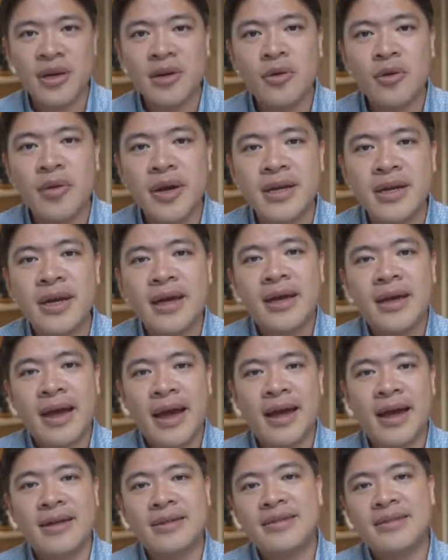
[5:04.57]
Bitcoin,
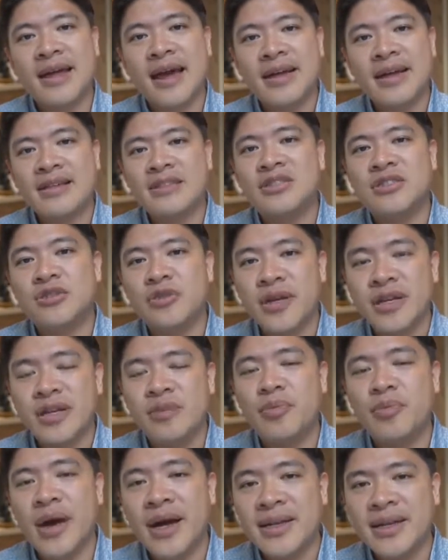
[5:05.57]
and that is
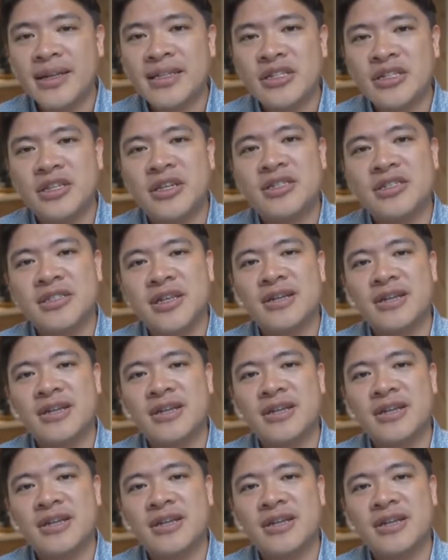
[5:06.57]
traded by the exchange